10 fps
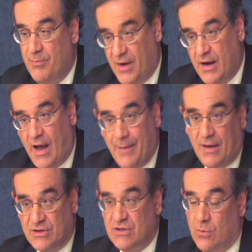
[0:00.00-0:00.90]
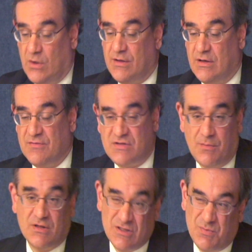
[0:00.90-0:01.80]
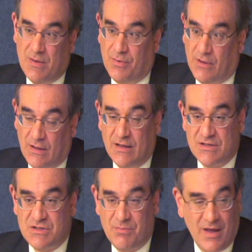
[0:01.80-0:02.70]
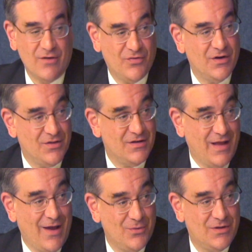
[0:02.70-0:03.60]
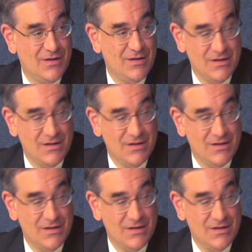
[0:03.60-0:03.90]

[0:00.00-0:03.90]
But I'm actually willing to give some of these people at least the benefit of the doubt that